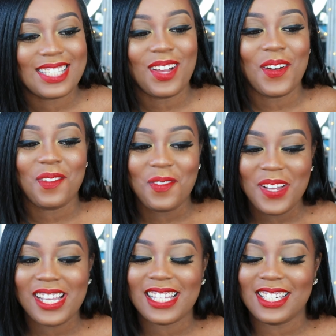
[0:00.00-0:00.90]
So if
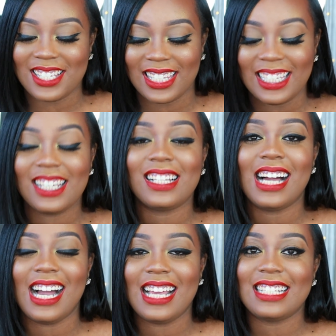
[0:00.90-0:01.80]
we could just
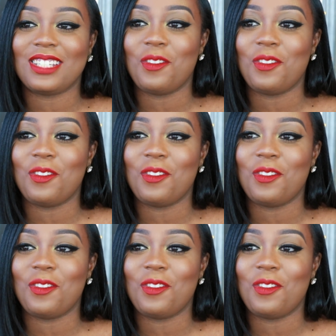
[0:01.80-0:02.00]
legalize